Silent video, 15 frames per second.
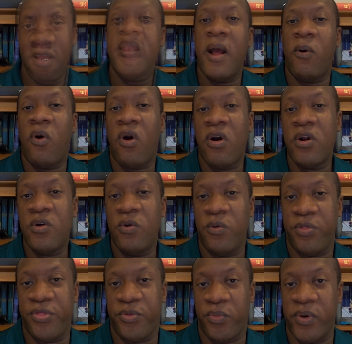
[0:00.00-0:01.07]
Now,
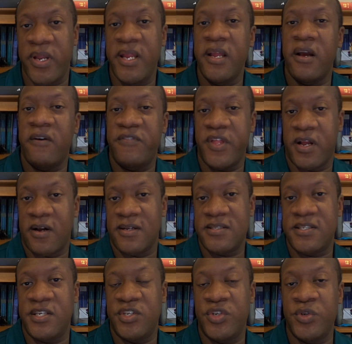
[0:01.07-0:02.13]
Article 3 of the
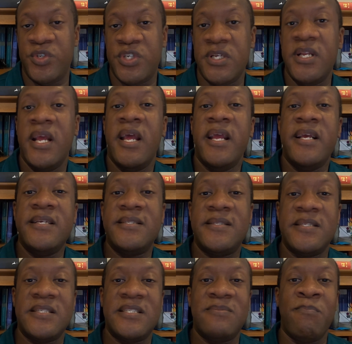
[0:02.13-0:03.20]
Constitution is
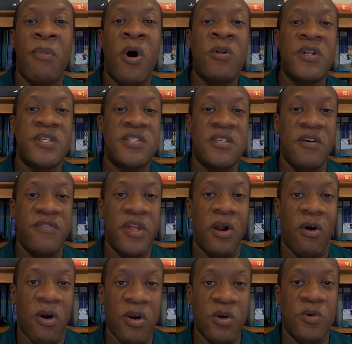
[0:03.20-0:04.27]
the smallest of the
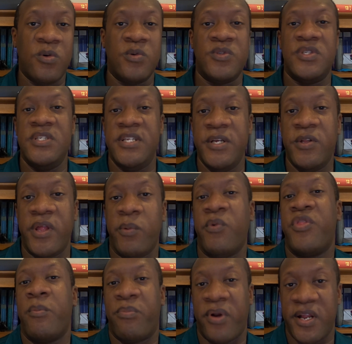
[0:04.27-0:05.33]
articles dealing
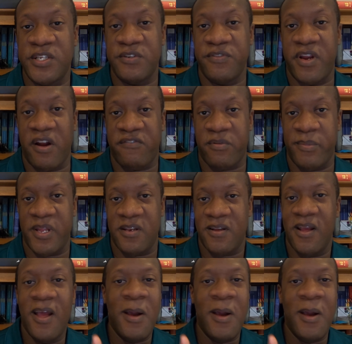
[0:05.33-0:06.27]
with a branch of government,